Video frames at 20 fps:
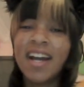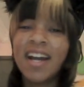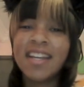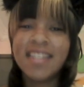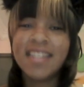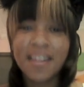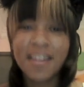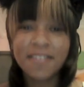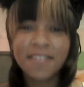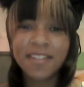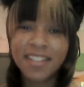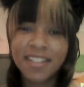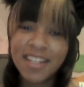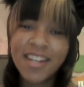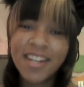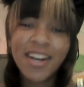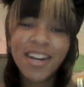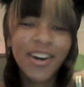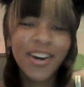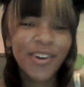I definitely
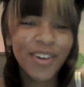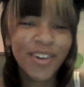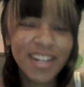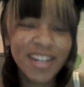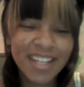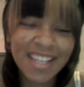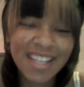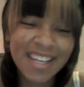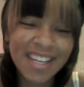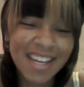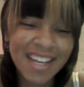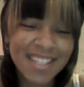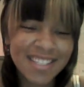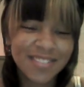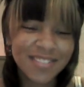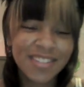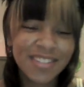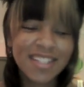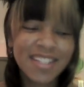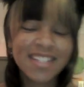know where to get
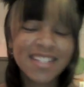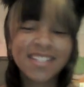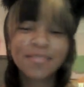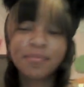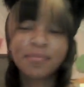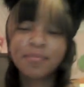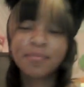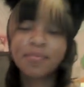custom ears.